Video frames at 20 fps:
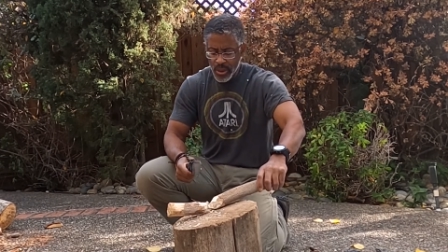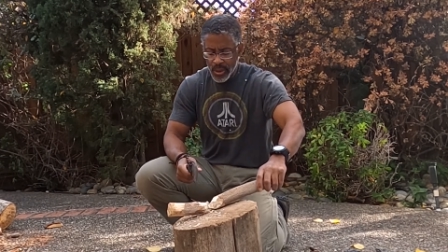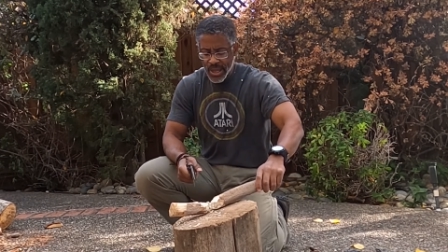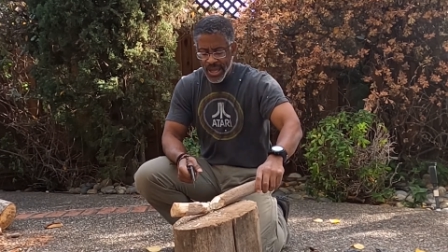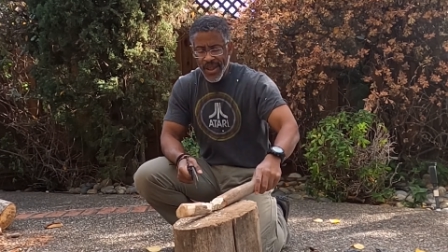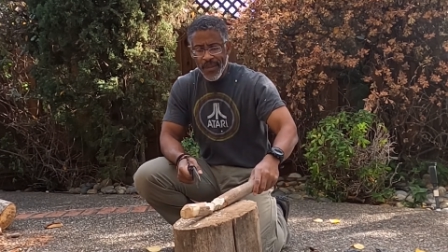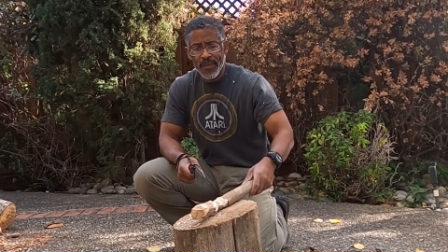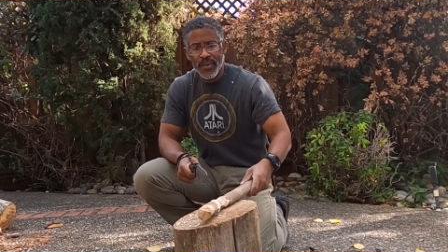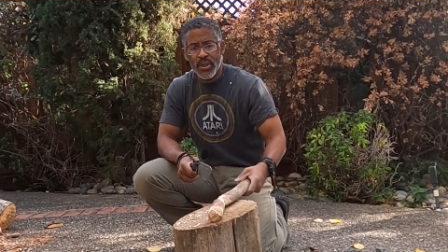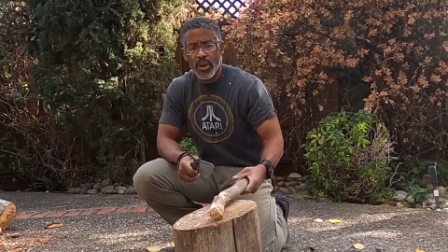
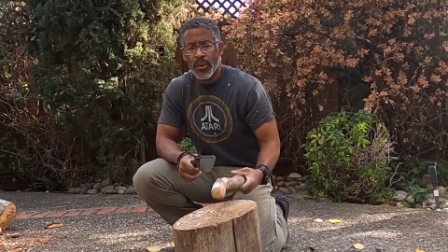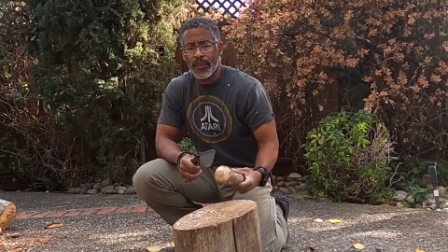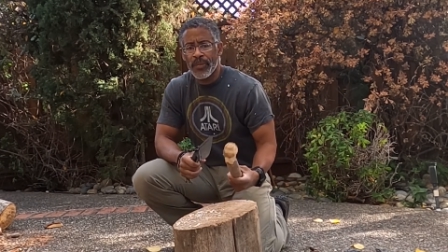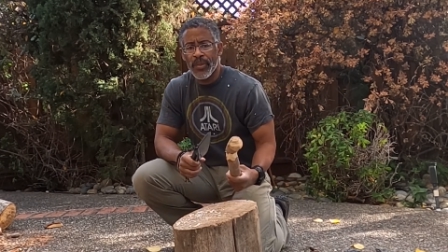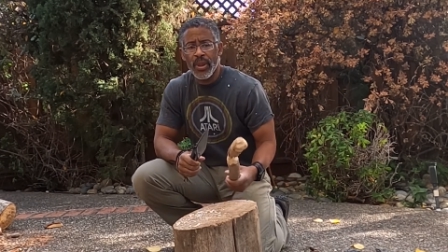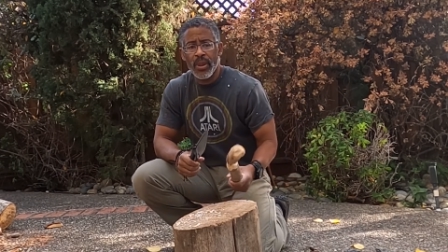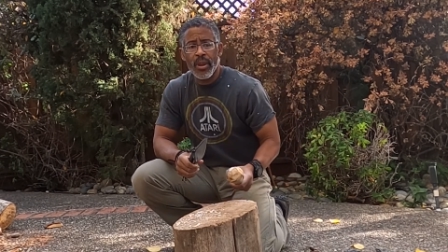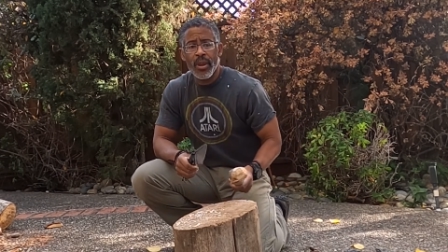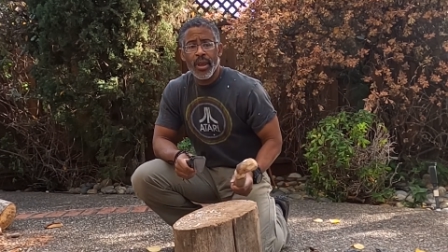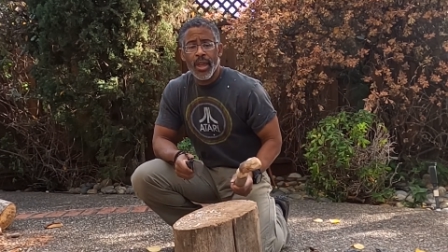Okay, so
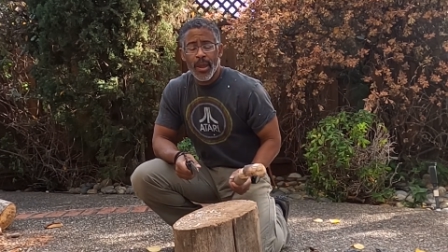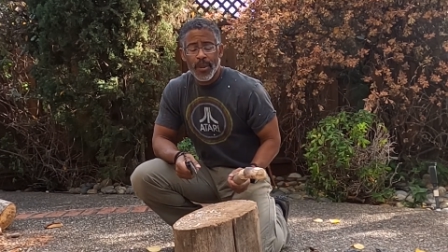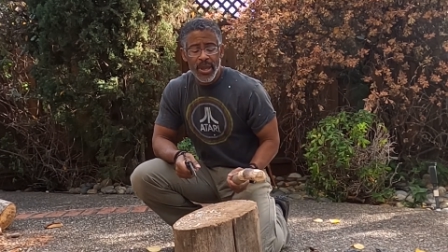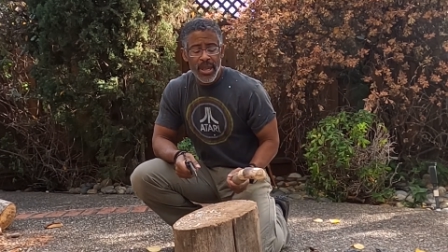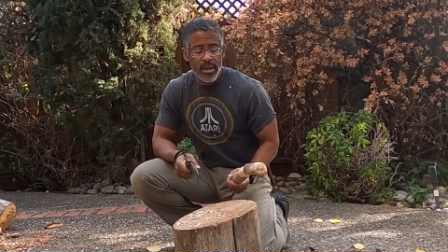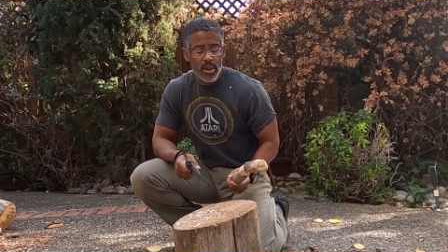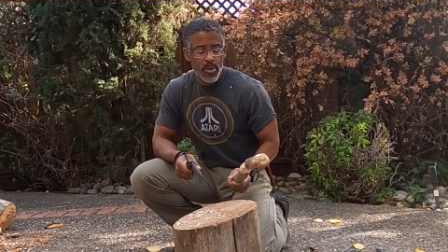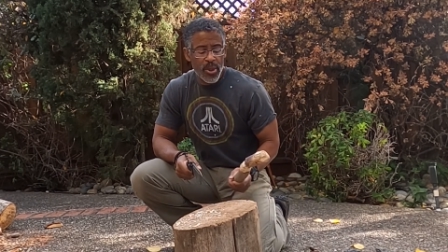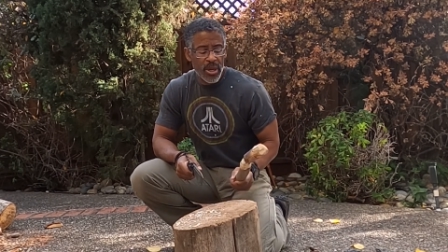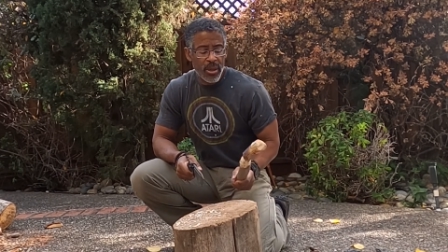I'm
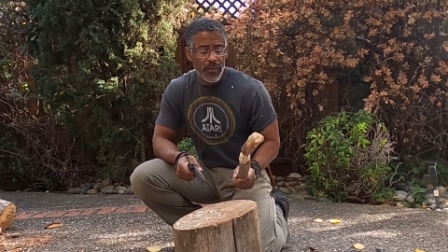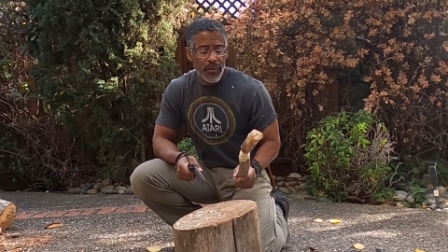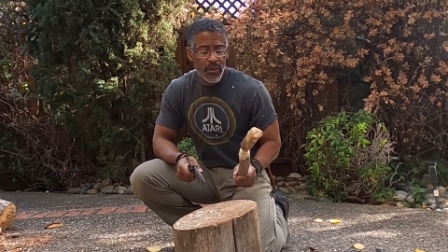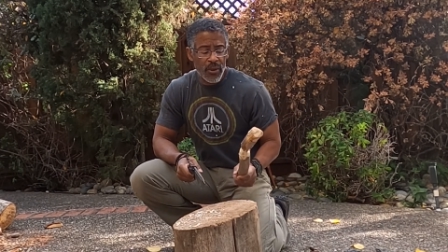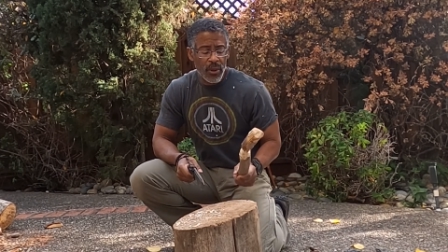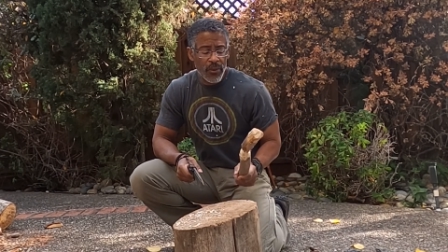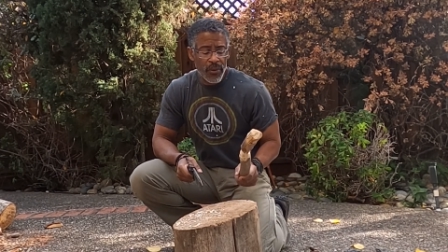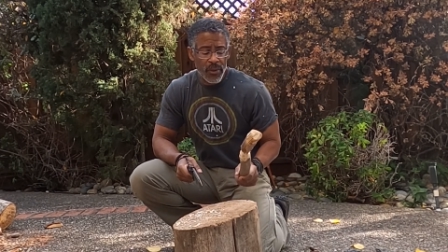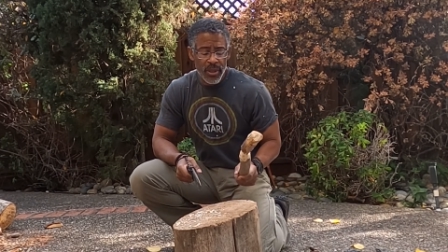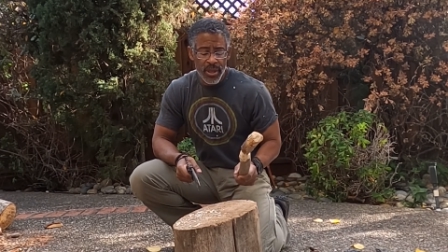getting a better
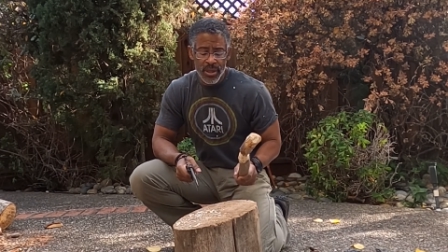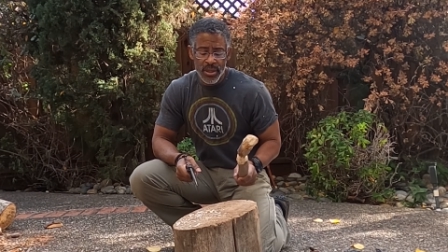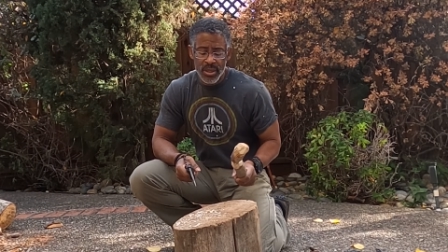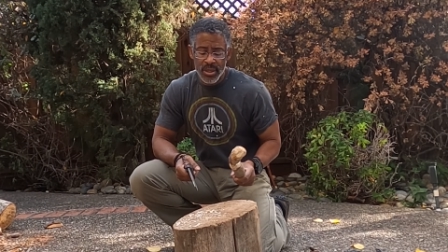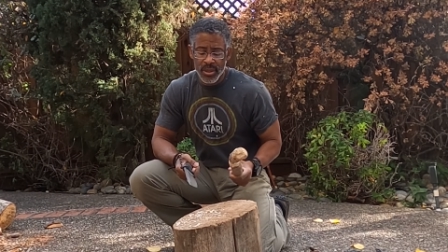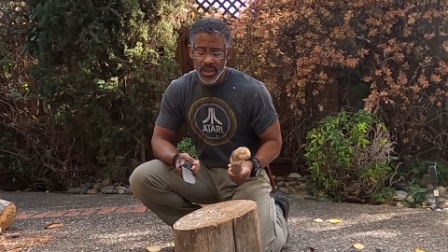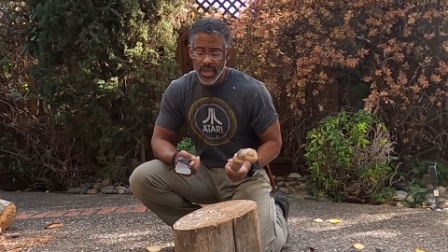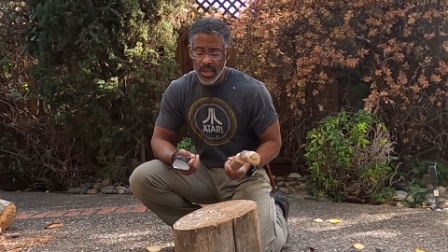feel for this,